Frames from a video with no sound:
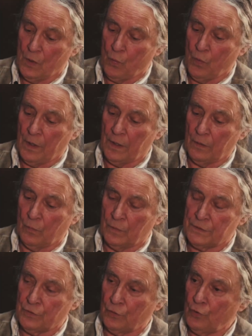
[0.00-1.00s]
where
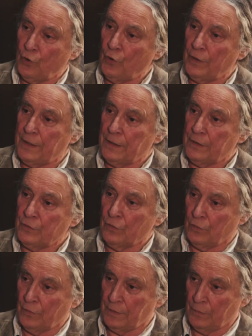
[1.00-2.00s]
when you're learning,
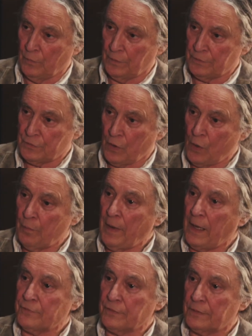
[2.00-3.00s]
you're learning what's called
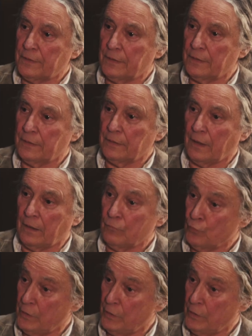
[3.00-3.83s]
magic mm-hmm.